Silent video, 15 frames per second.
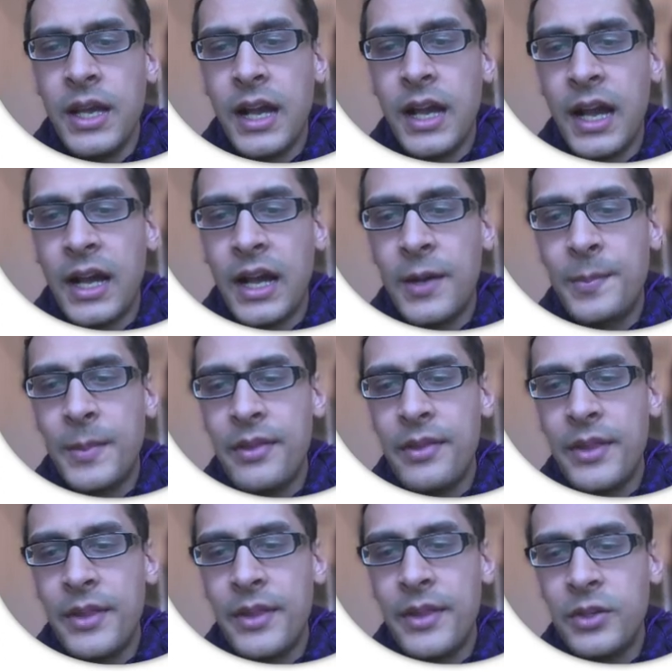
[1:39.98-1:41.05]
And
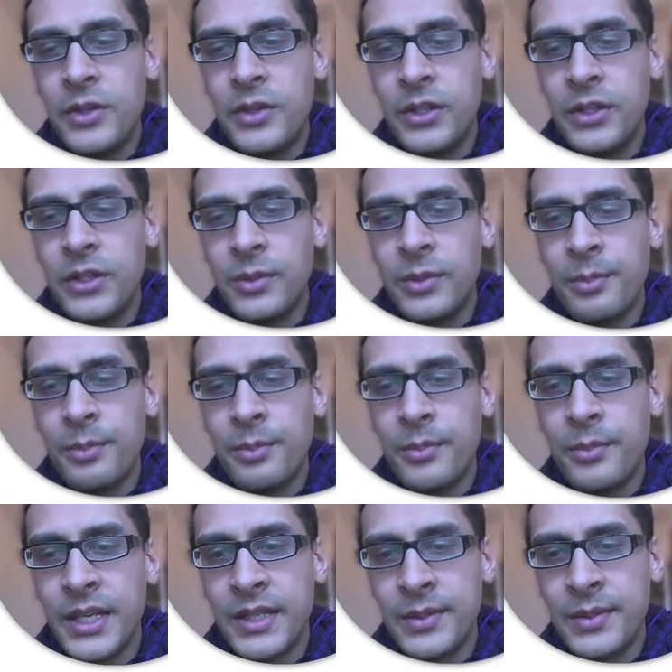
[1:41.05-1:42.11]
then you're going to
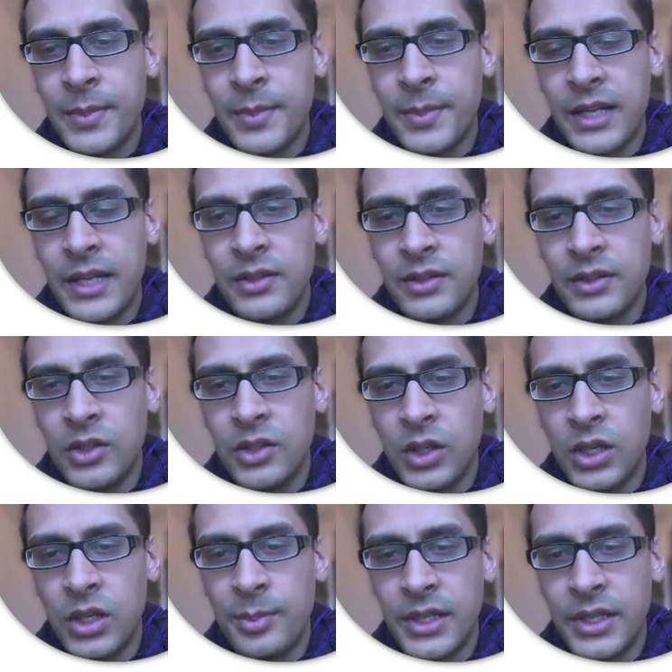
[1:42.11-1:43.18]
expand your
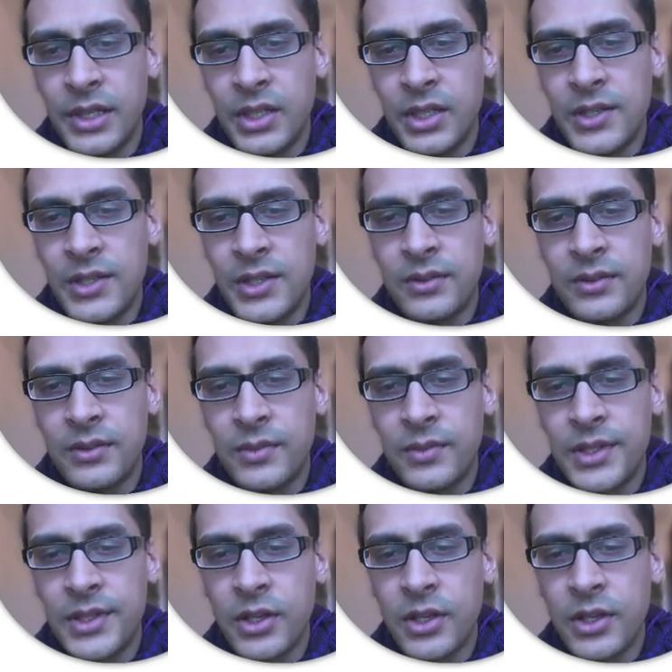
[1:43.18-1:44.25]
compass
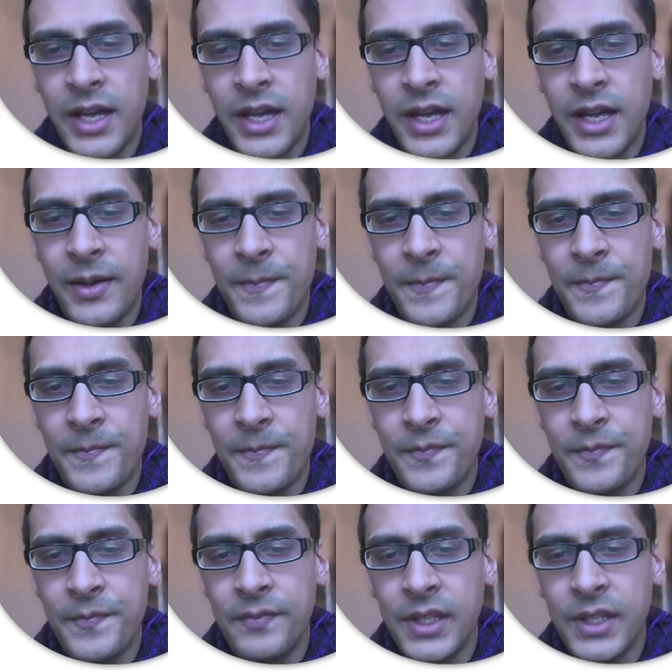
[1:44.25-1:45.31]
so that
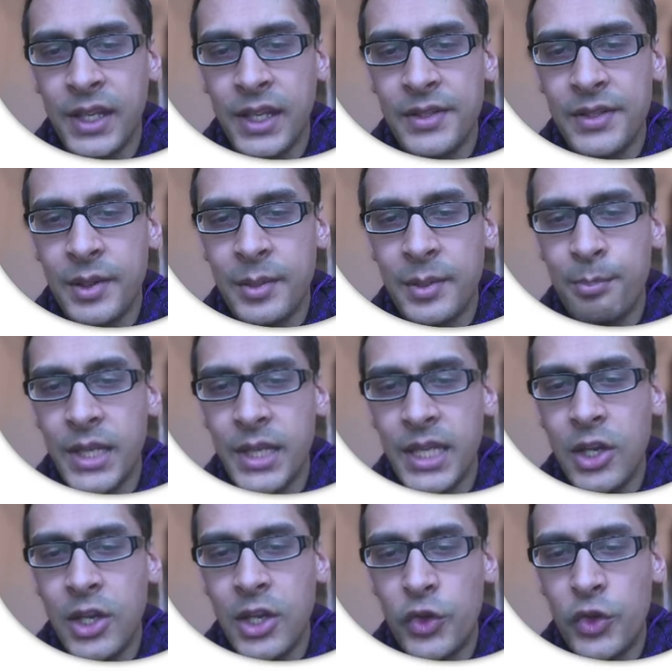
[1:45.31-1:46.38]
it's
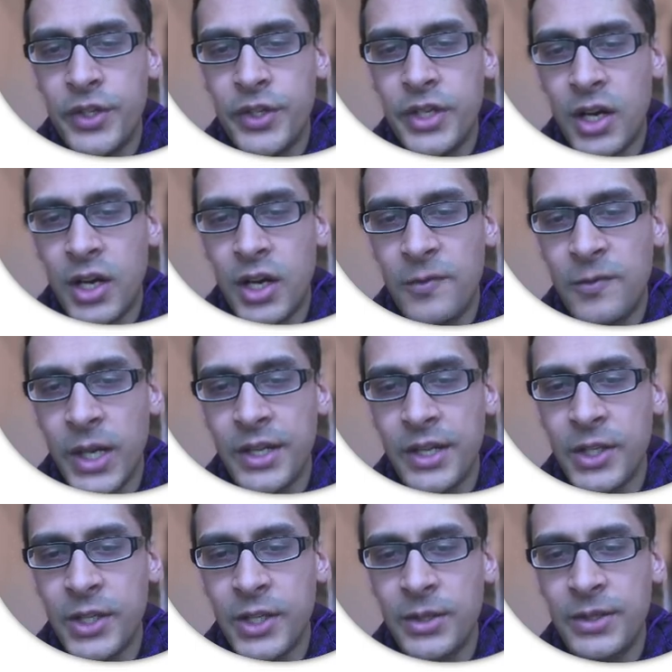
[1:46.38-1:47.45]
beyond halfway. So I
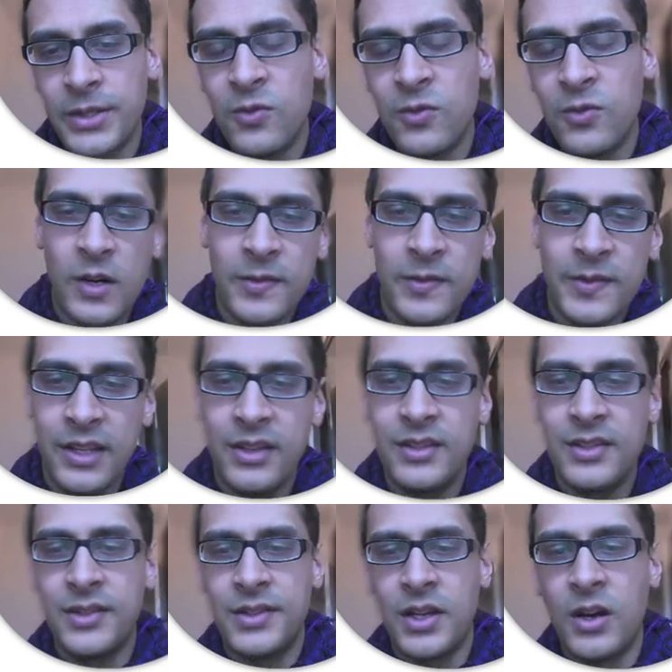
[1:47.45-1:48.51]
would say roughly this
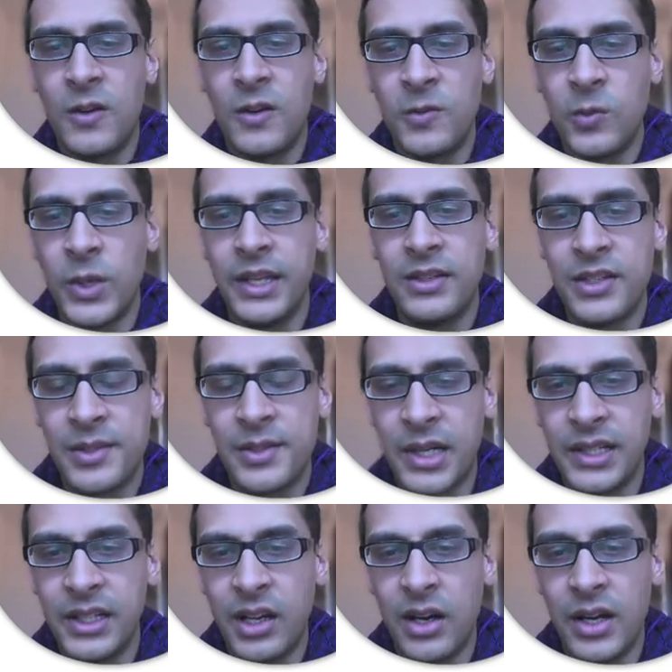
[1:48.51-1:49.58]
is halfway just by
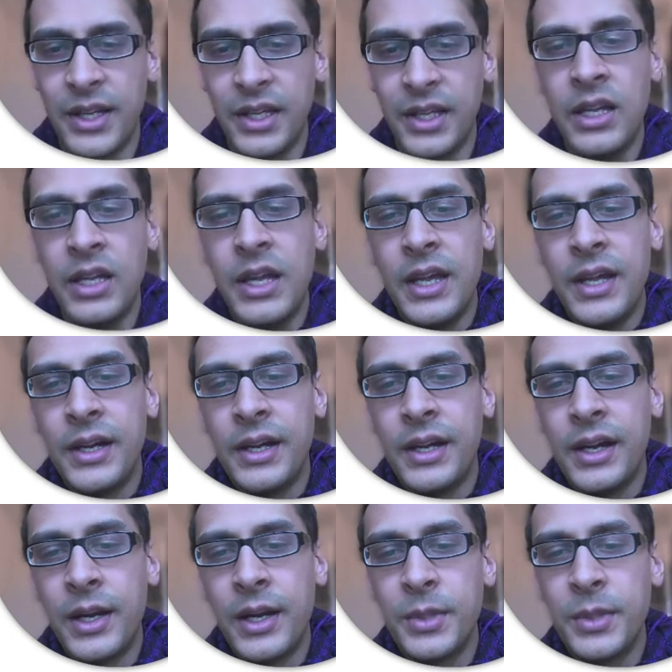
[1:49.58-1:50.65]
eye.
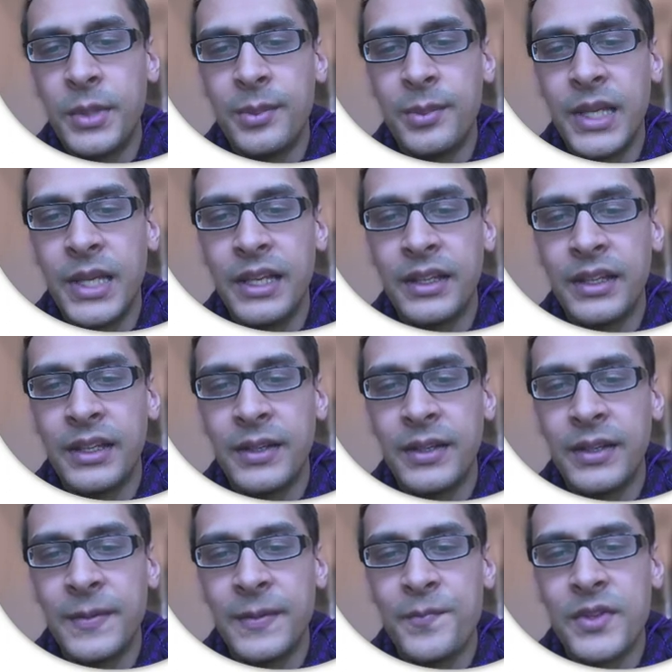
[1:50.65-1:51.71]
I'm going to make it
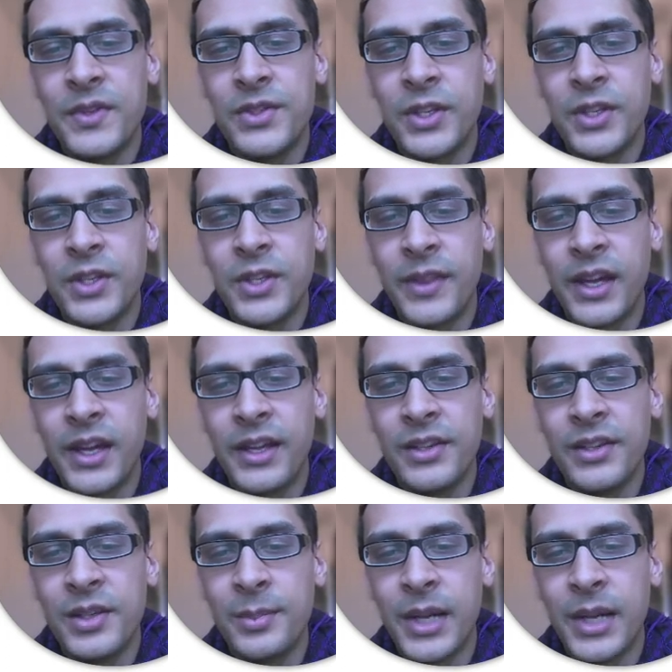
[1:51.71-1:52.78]
so that it's
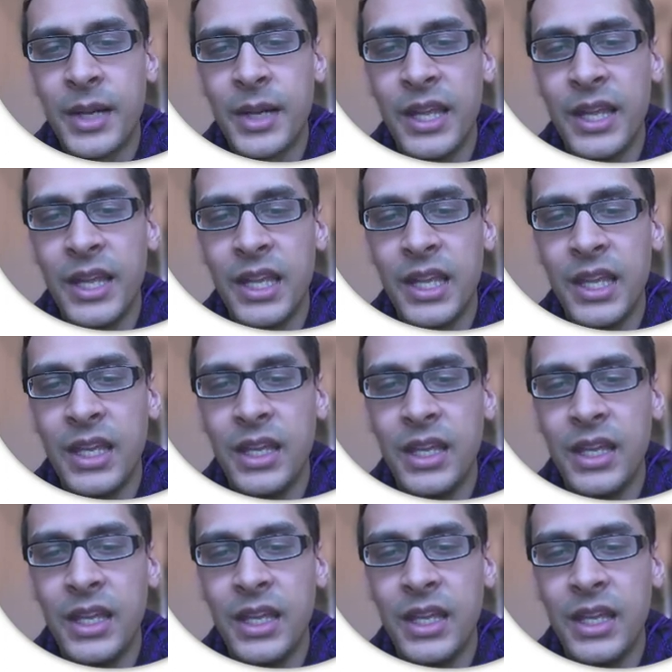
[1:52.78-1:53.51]
about here.